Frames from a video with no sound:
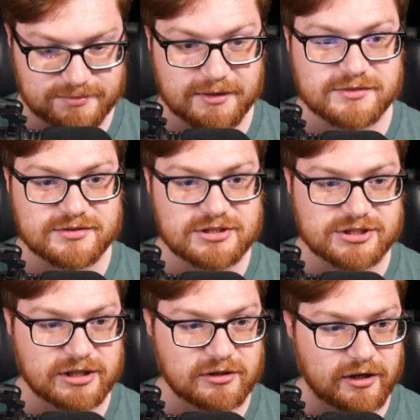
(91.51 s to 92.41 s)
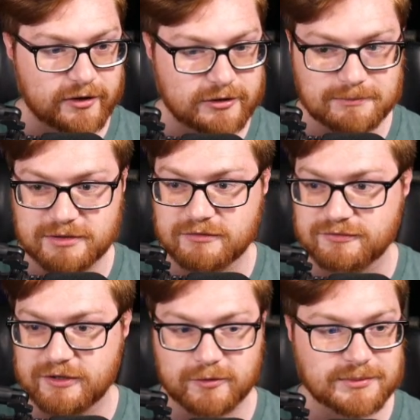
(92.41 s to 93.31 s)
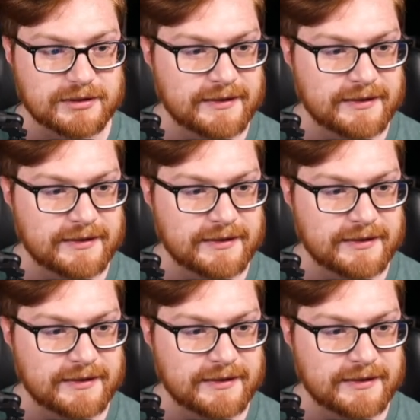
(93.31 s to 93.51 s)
My Z shell autocomplete failed me.